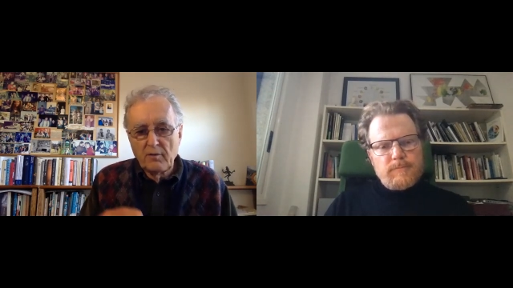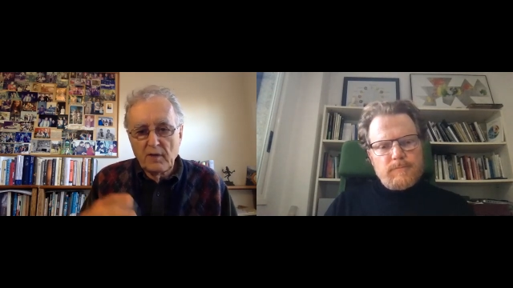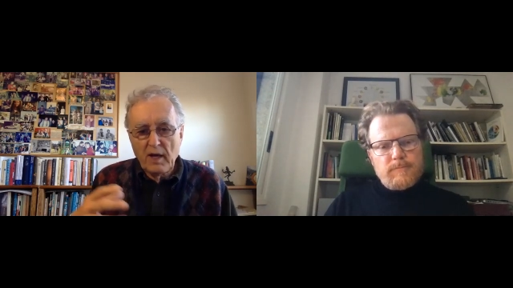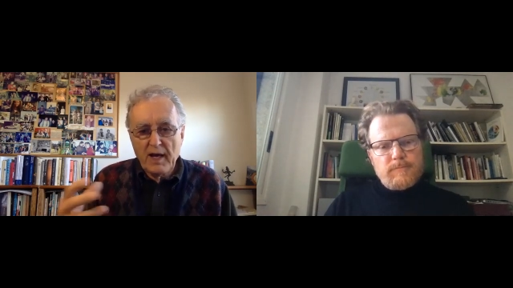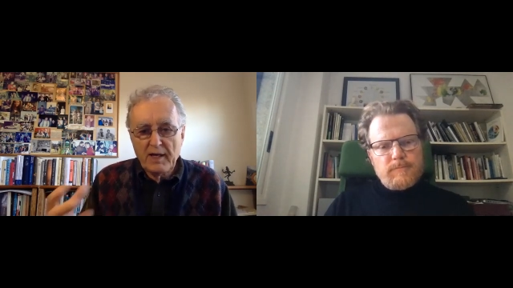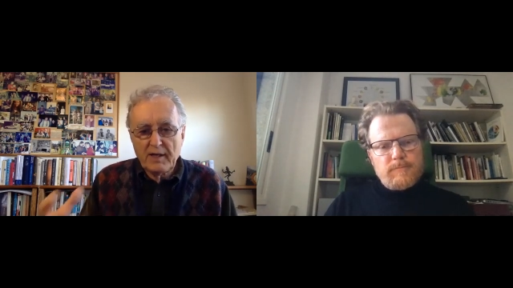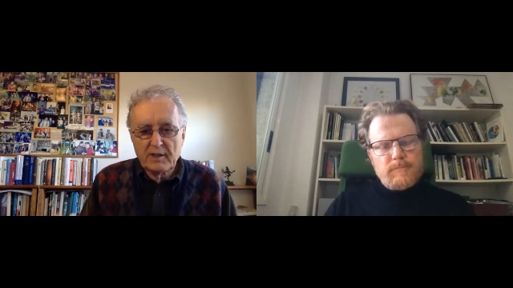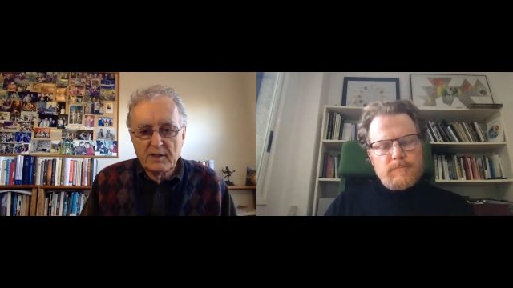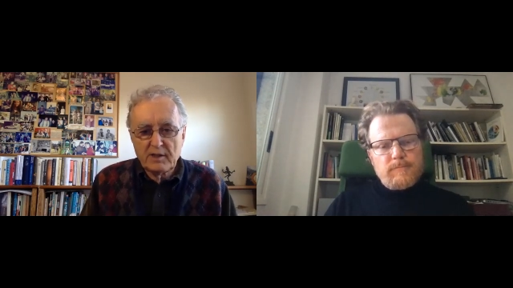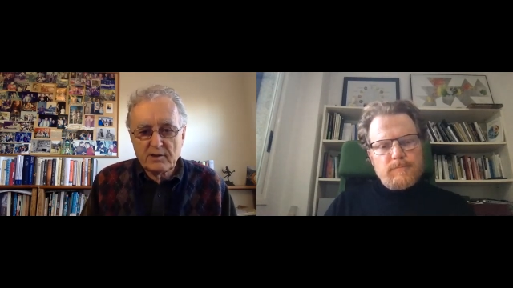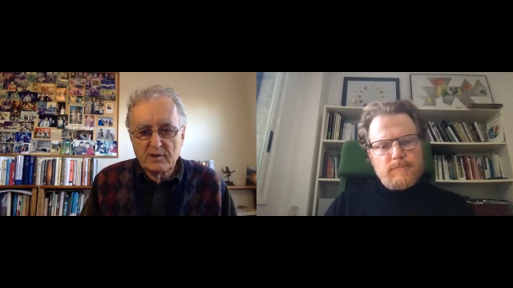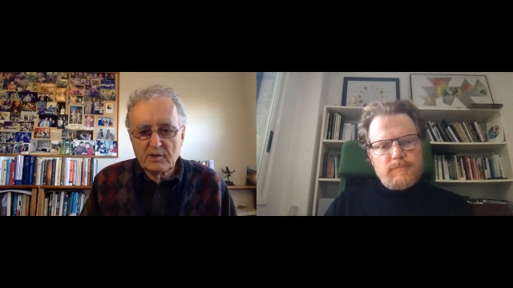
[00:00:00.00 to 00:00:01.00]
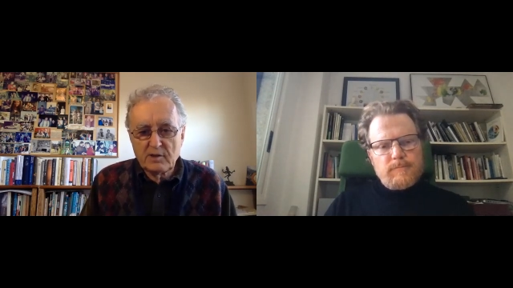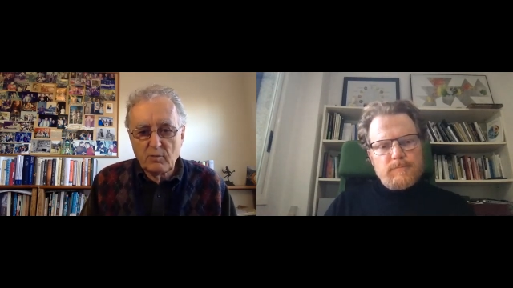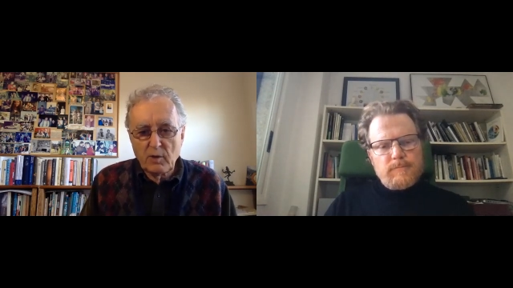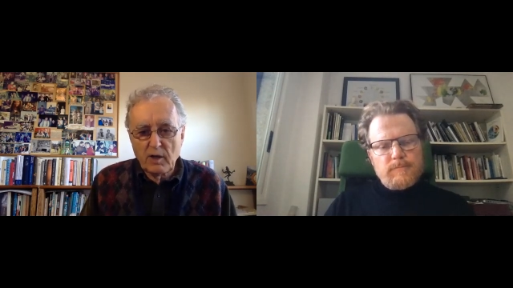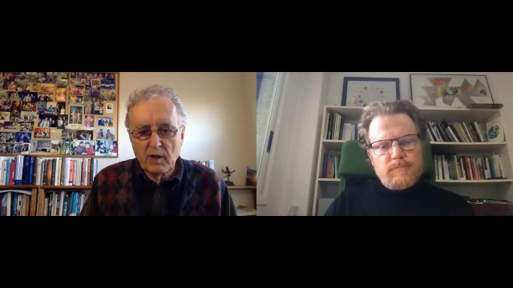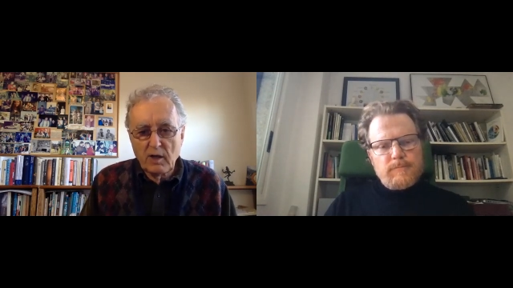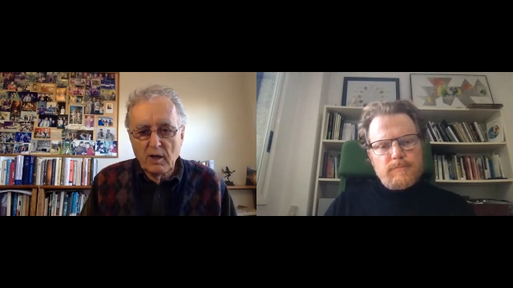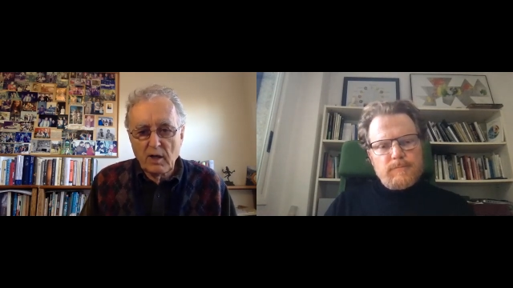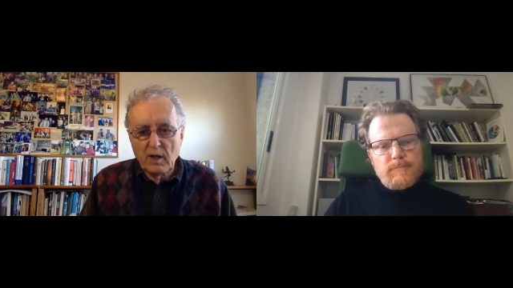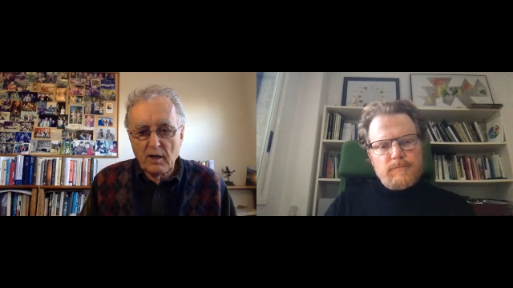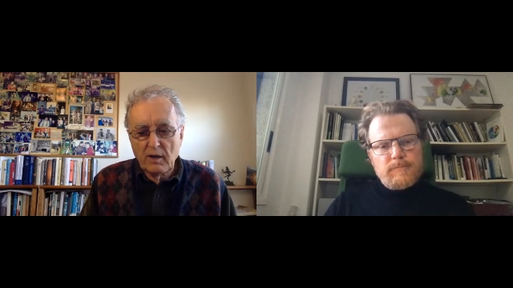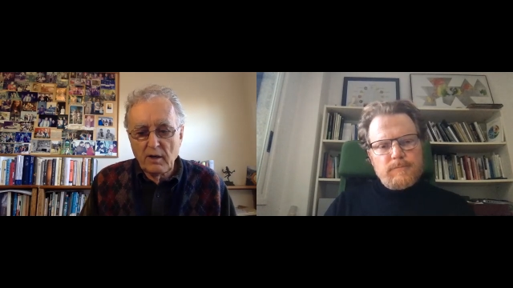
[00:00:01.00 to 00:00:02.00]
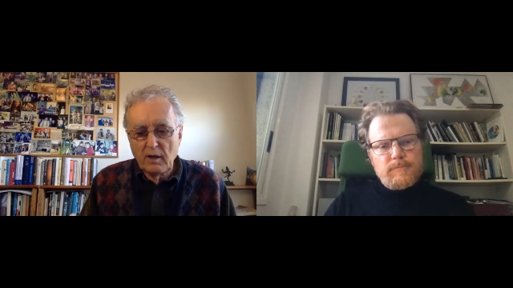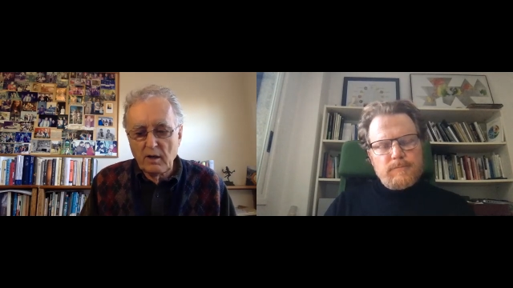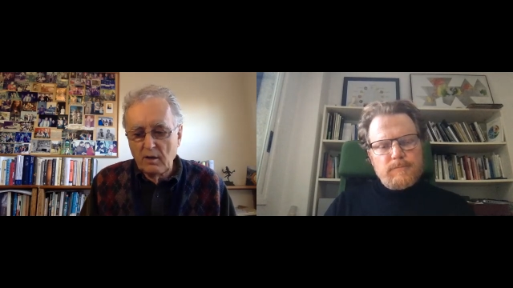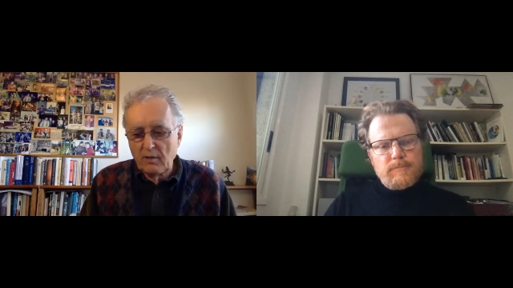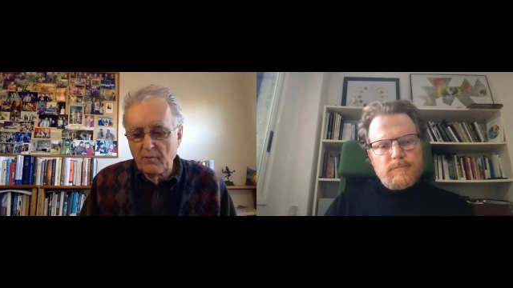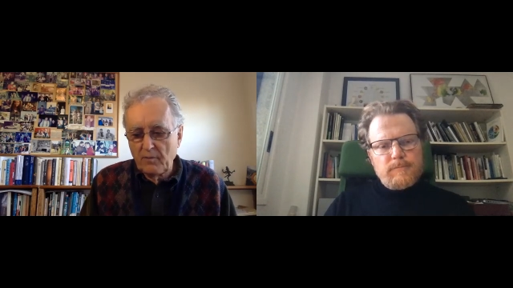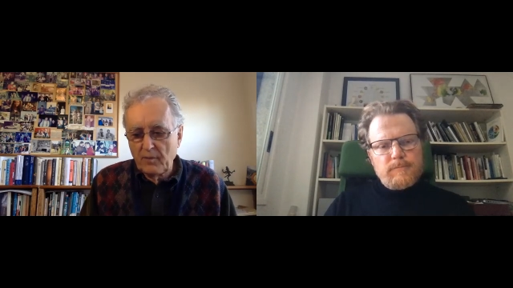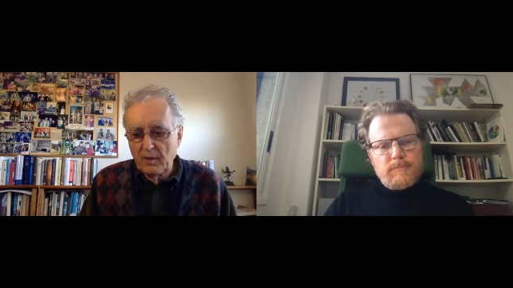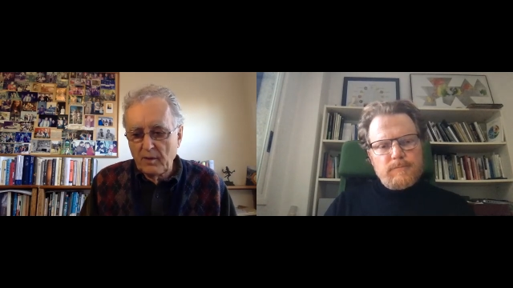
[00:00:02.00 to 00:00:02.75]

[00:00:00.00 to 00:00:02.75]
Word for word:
Speaker 1: the eighties, where I um,